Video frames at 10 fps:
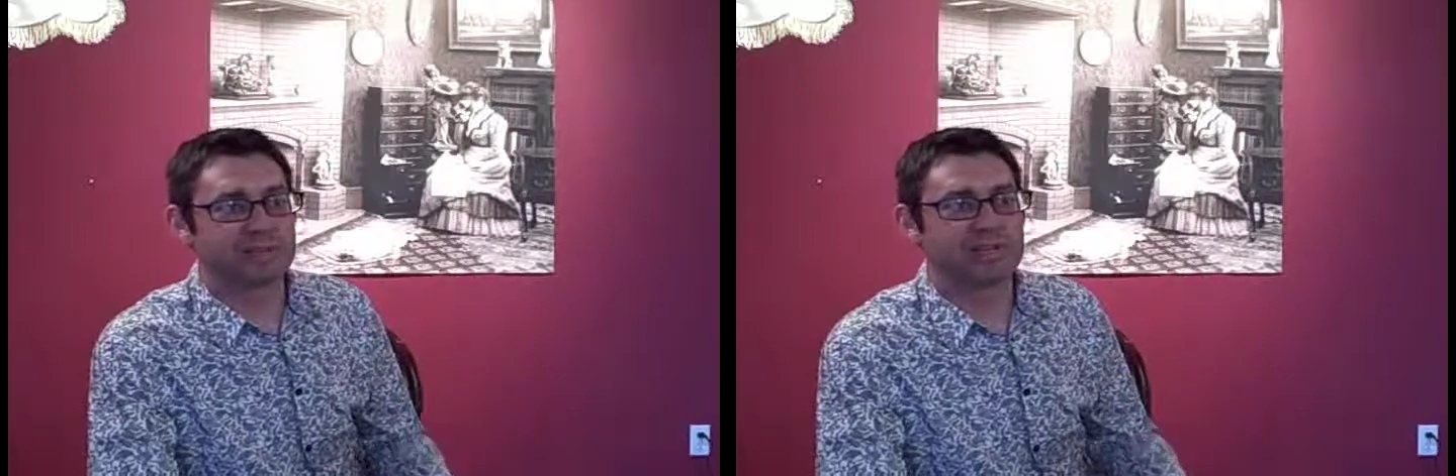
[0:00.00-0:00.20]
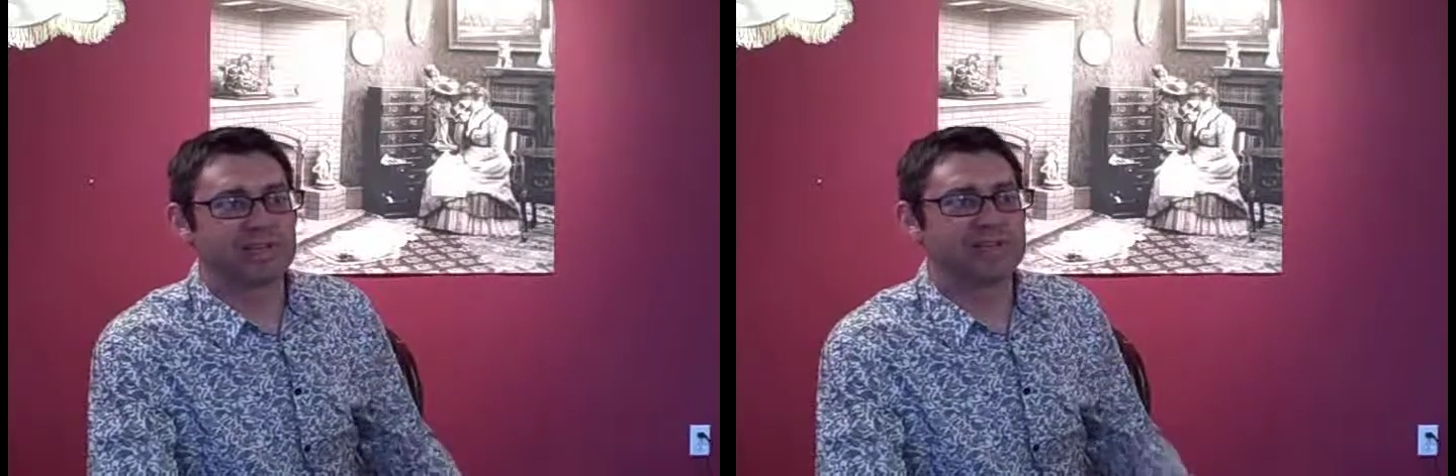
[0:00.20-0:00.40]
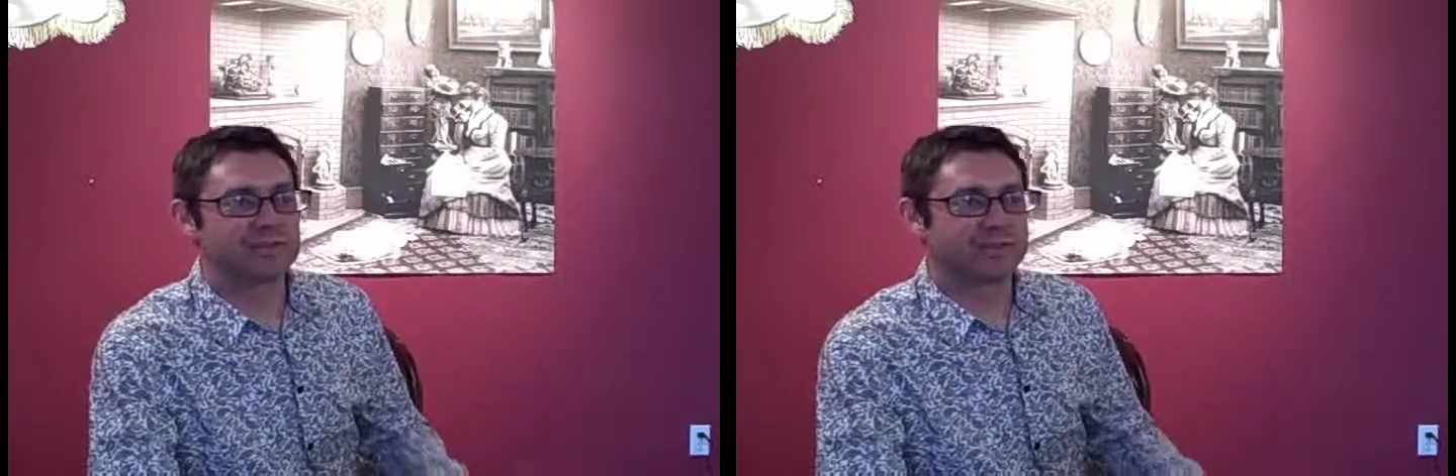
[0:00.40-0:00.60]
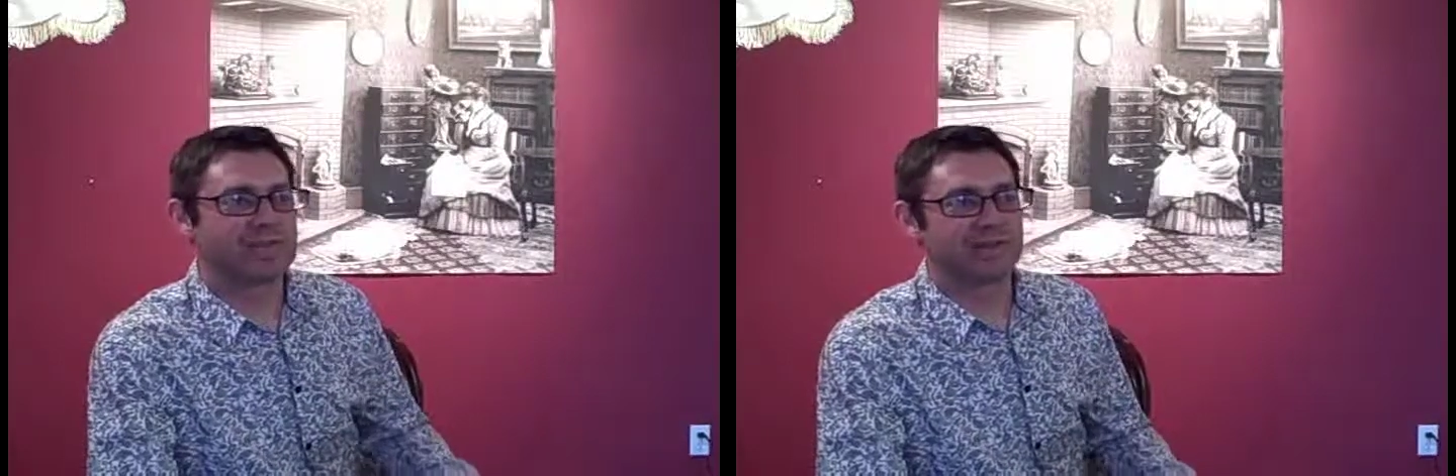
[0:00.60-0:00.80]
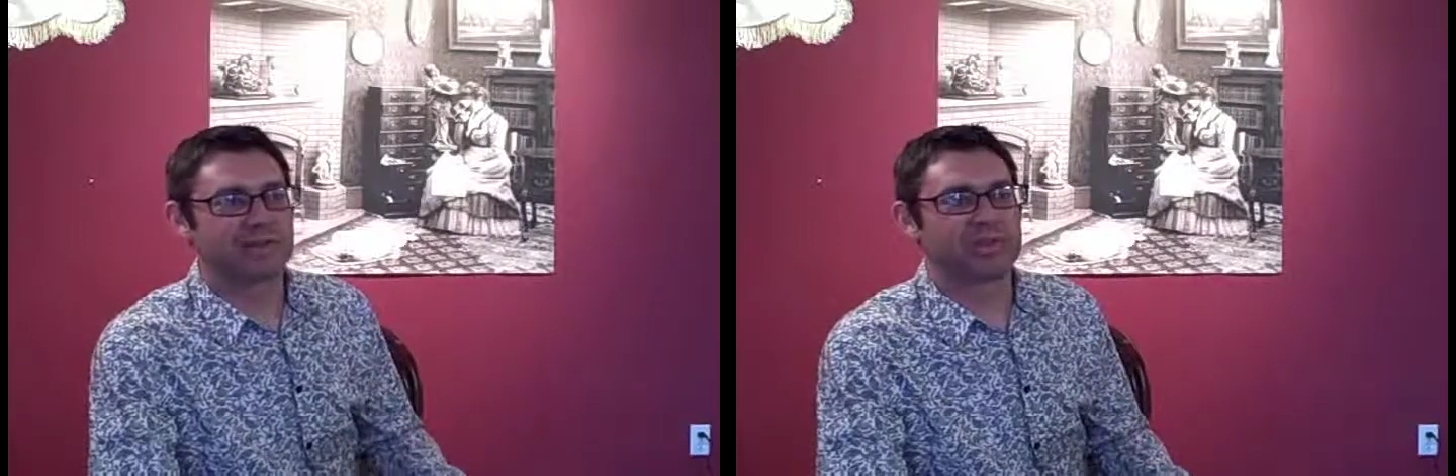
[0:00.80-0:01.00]
but I didn't do
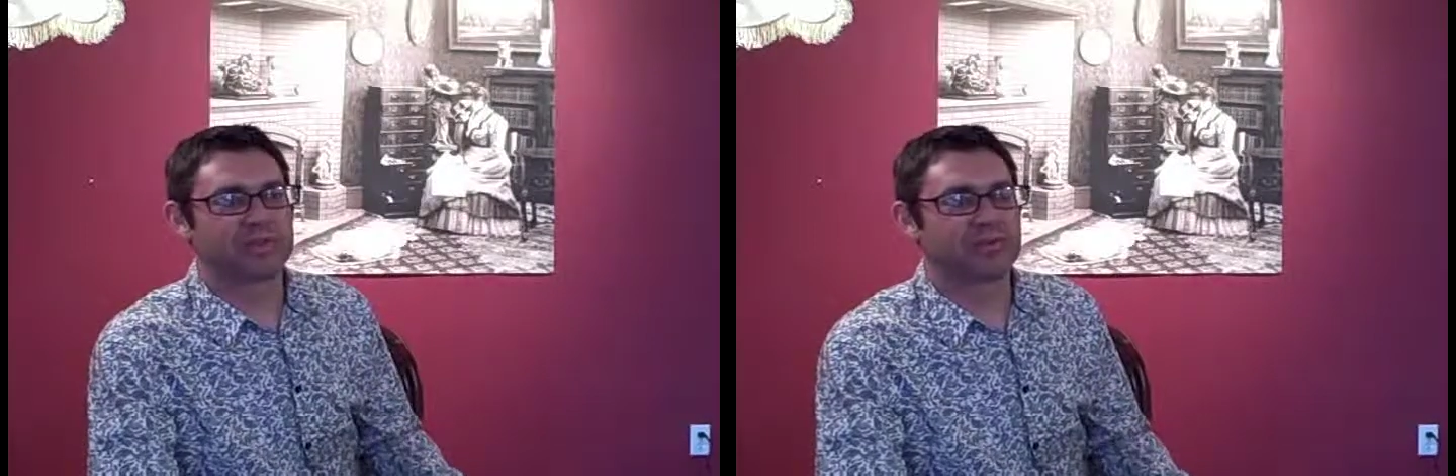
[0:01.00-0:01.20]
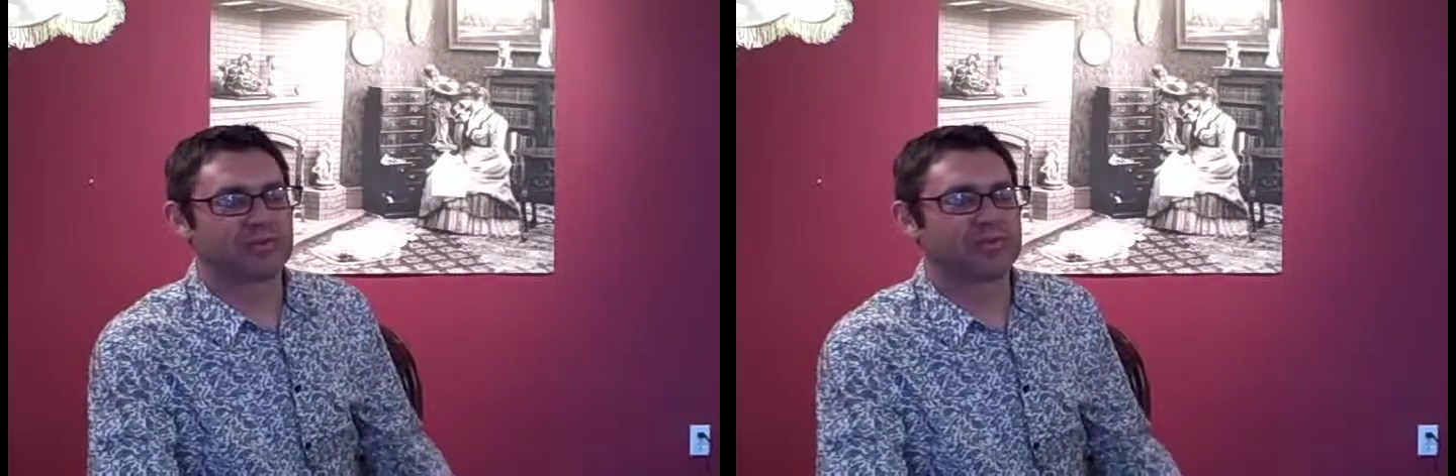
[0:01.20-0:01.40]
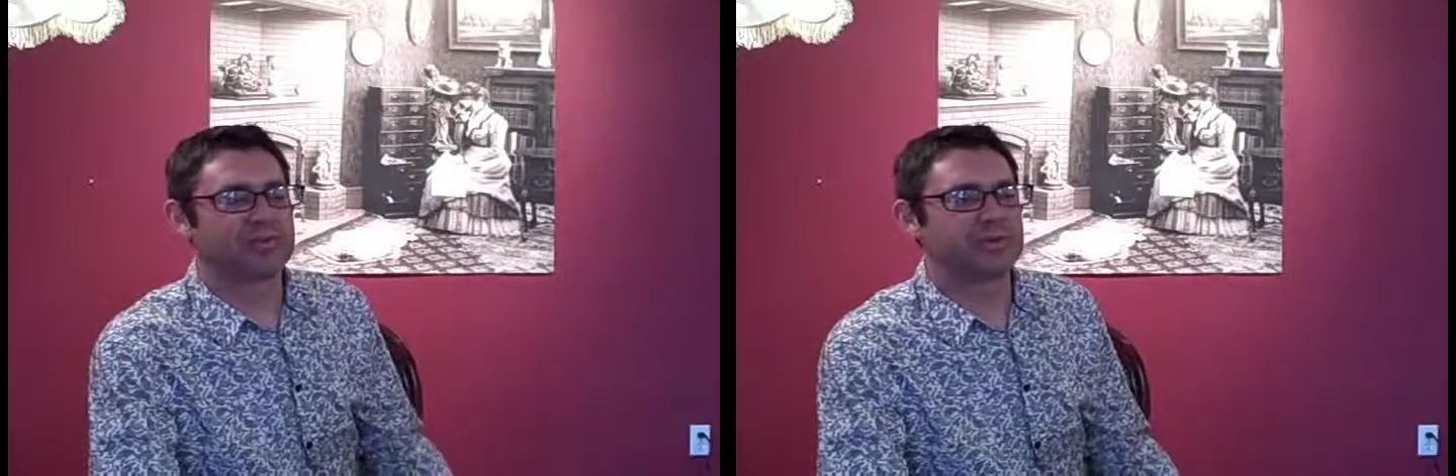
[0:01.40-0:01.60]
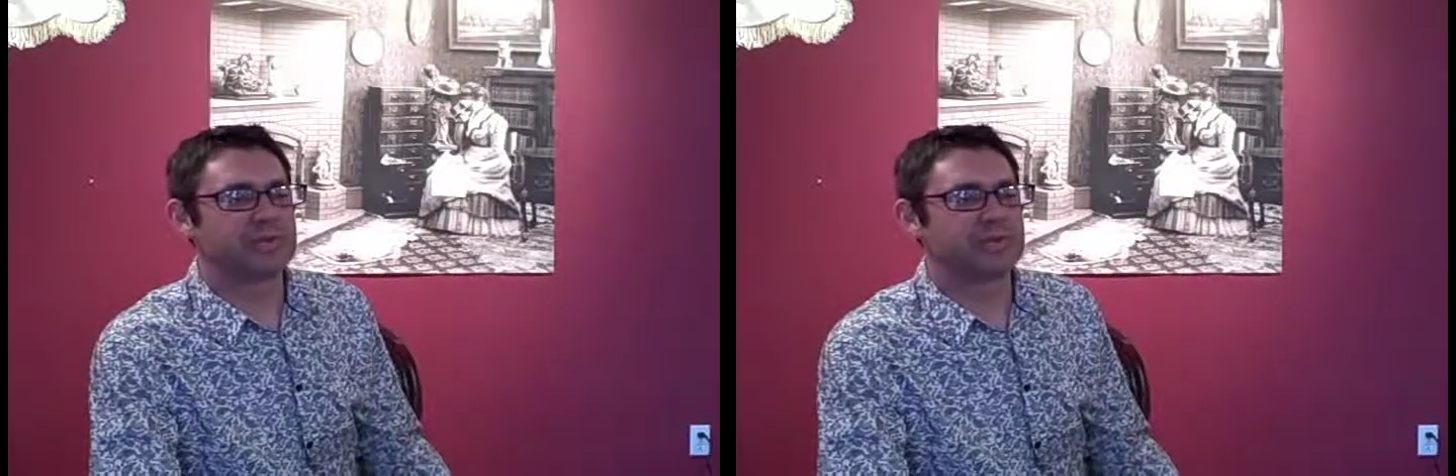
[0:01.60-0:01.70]
anything with it for a few